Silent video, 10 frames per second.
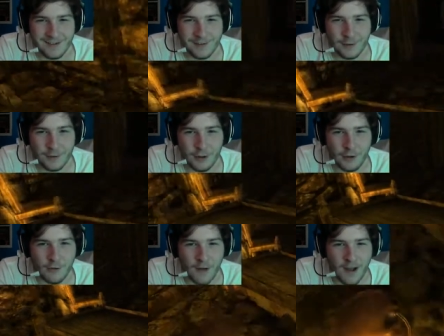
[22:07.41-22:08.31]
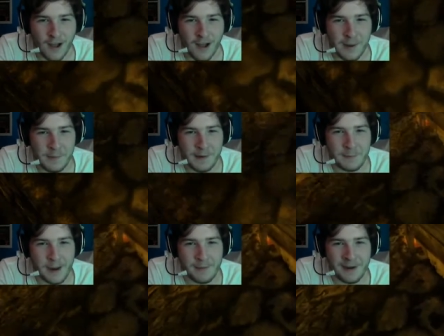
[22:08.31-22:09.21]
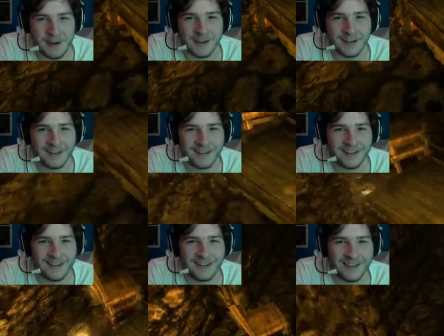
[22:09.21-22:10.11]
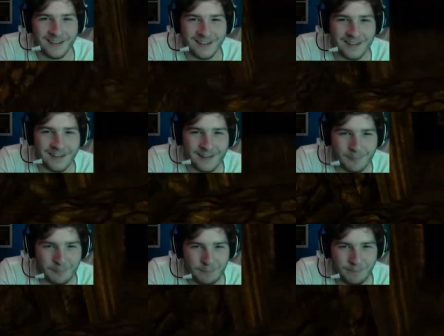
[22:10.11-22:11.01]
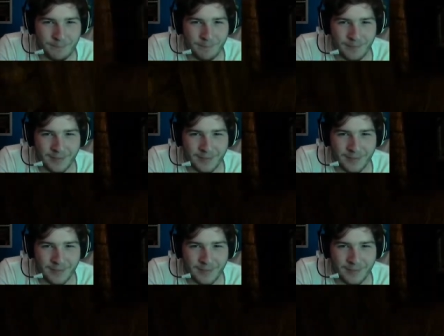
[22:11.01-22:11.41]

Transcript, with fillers: You're gonna cry, big baby. That's so mean.